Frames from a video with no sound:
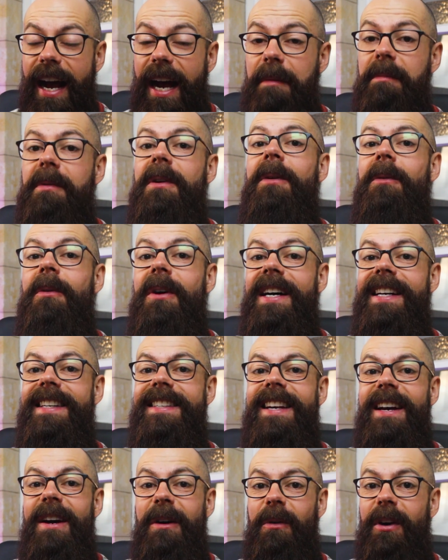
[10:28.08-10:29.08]
happened
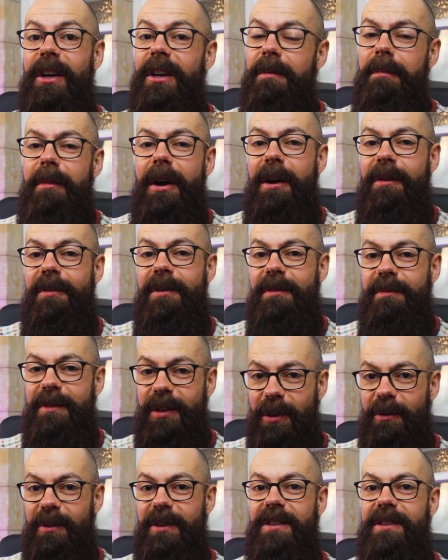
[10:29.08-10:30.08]
was one of my
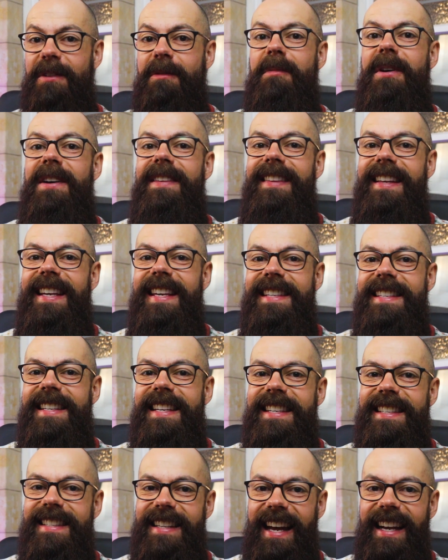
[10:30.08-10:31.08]
reviewers of my
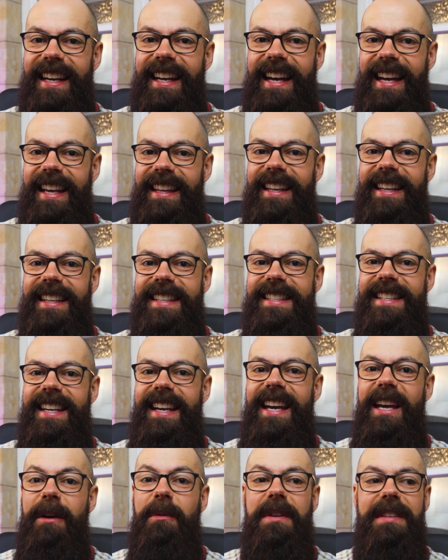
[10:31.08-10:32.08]
thesis said that uh,
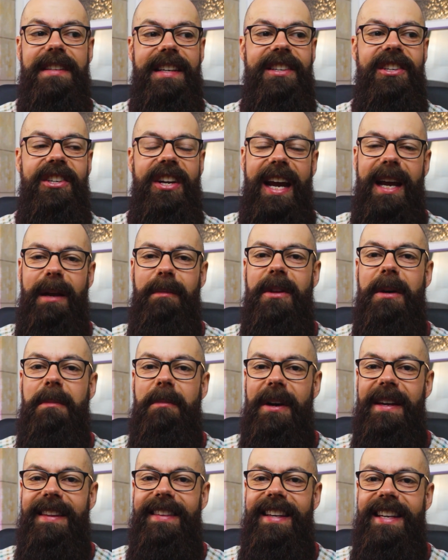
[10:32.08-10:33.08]
it was a shame that
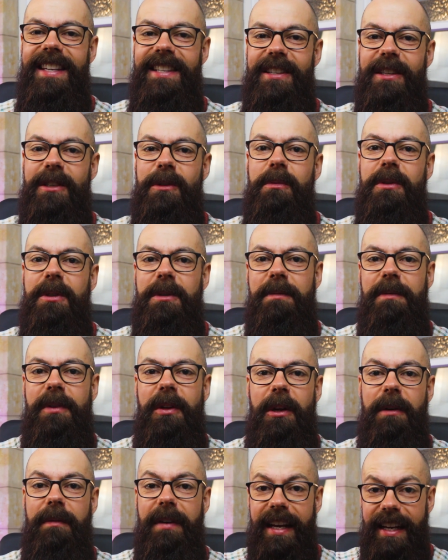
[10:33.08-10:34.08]
my thesis was
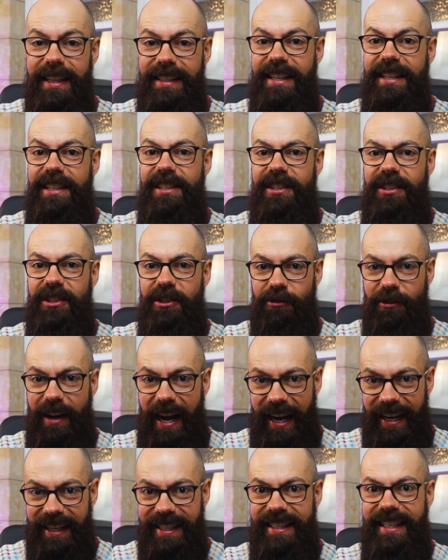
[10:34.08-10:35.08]
full of
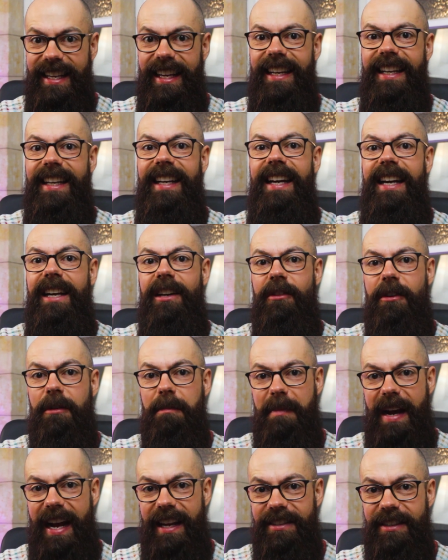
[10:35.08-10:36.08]
distracting
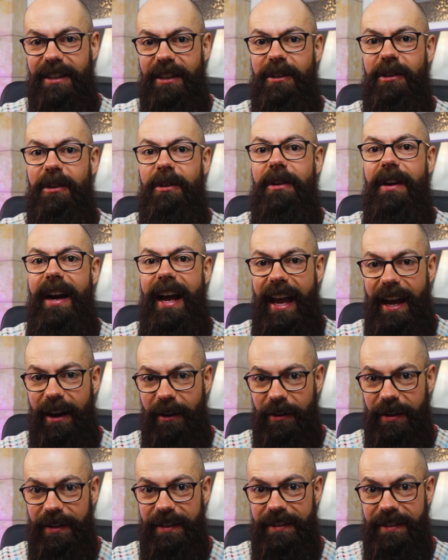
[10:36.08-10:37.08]
grammatical
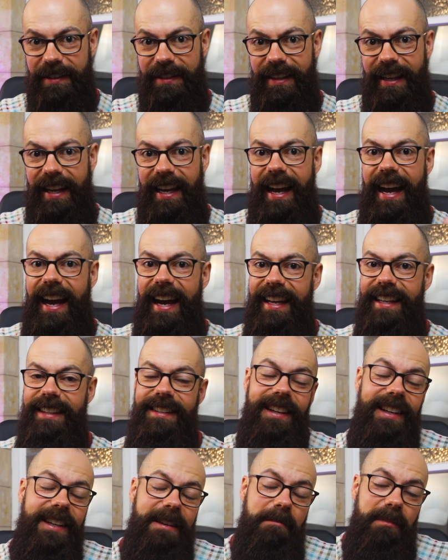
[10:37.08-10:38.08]
errors. And
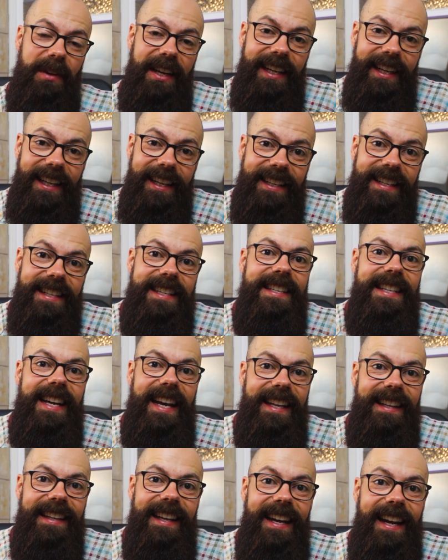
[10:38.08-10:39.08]
I completely
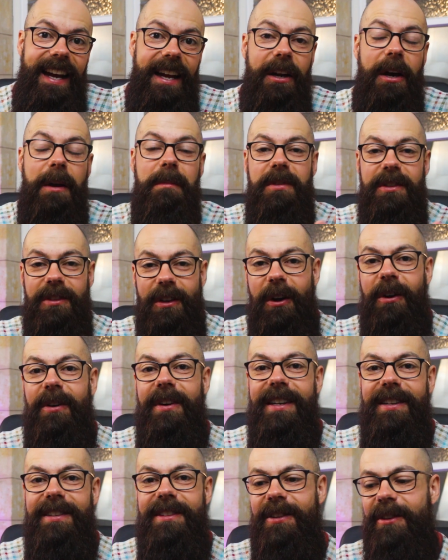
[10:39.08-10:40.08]
understand that, and I'm
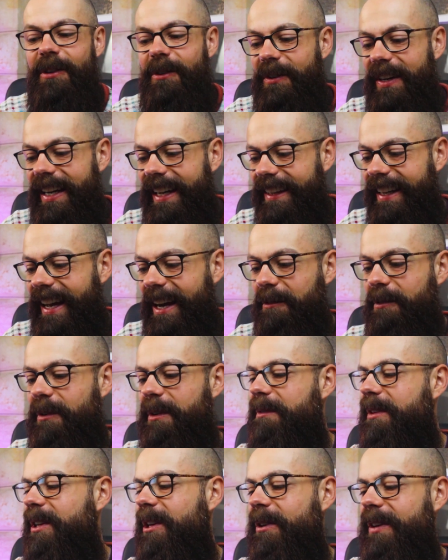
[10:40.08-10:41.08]
sorry to uh, that
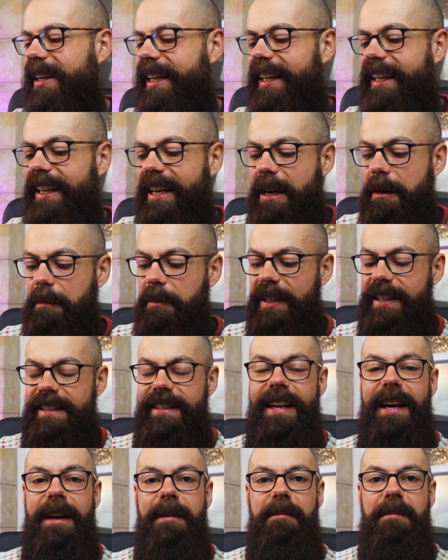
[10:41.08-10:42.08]
reviewer. But
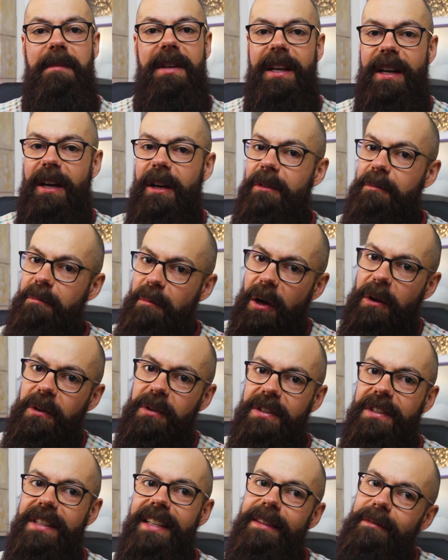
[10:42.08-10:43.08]
um, you know,
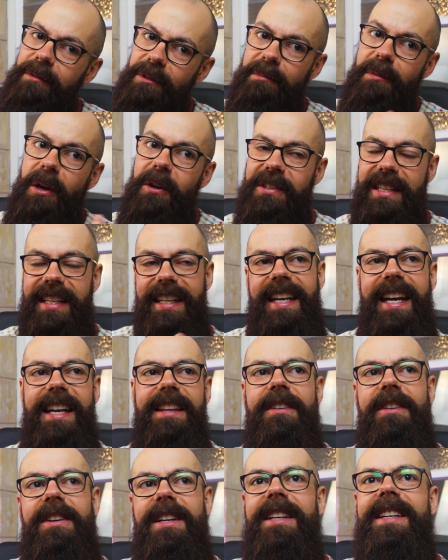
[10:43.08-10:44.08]
most mostly now
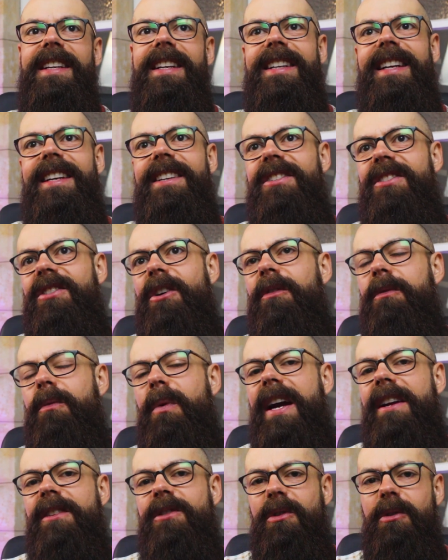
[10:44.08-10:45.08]
there are you know, like
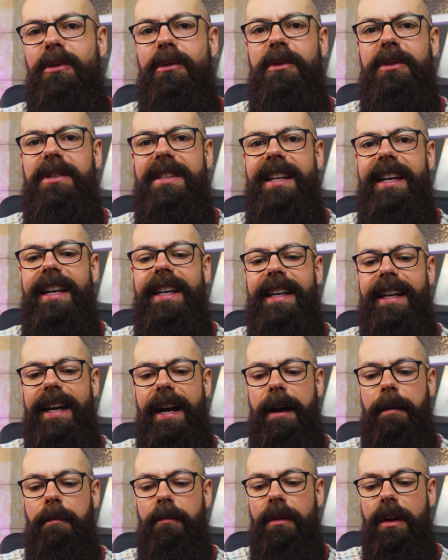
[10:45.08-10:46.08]
software tools like
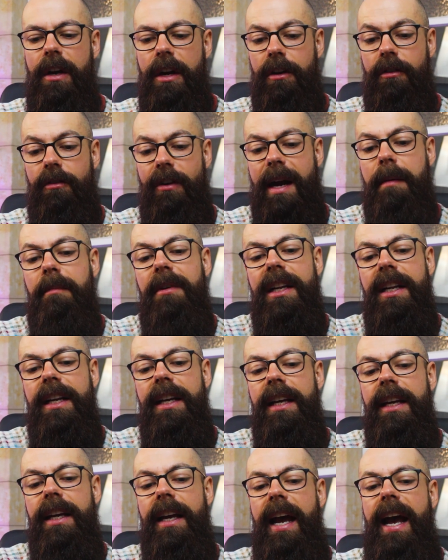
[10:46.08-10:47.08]
um,
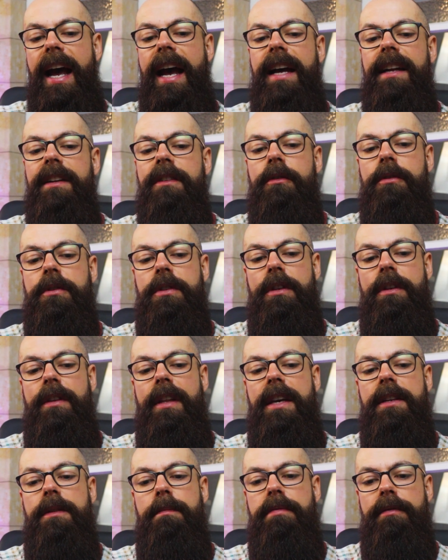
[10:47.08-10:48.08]
Grammarly, and also
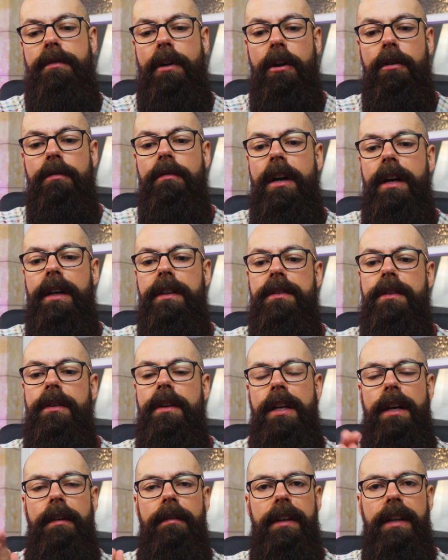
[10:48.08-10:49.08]
there's ProWriter
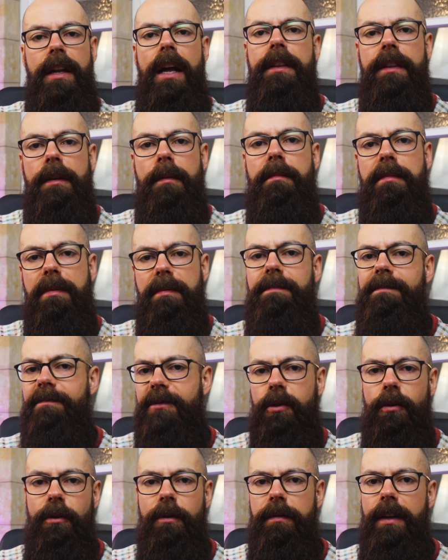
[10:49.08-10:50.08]
and other, other
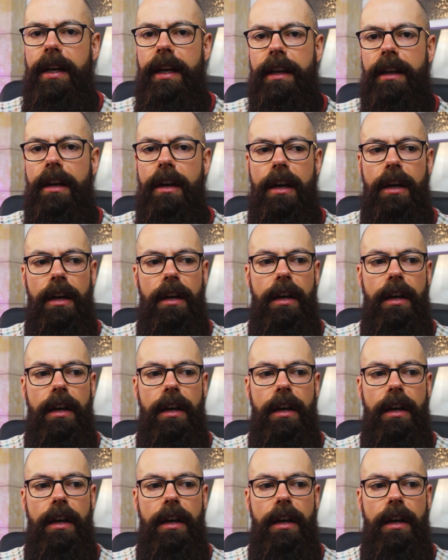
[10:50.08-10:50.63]
sort of like